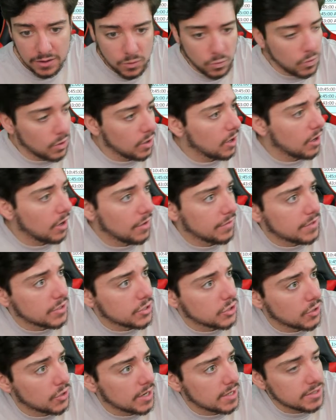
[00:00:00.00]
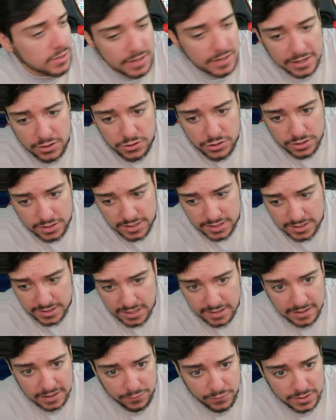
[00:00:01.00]
where all these trades that I usually
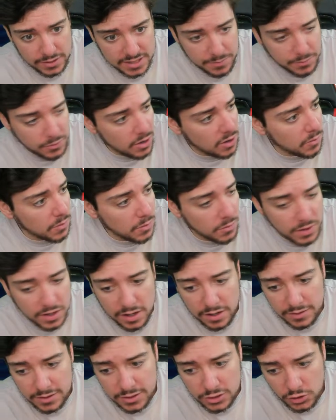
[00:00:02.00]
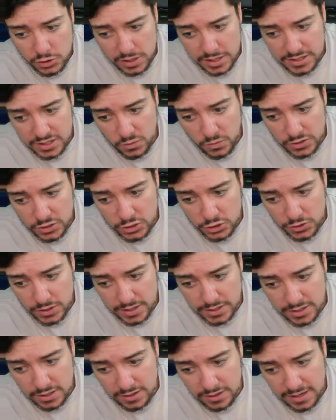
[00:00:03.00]
send, like for example, how we went on these crazy win
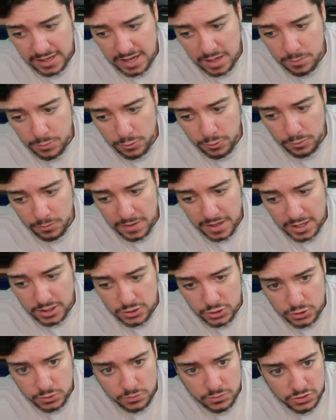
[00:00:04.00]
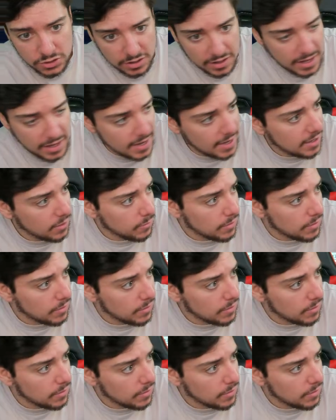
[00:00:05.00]
streaks on April, May, June, July.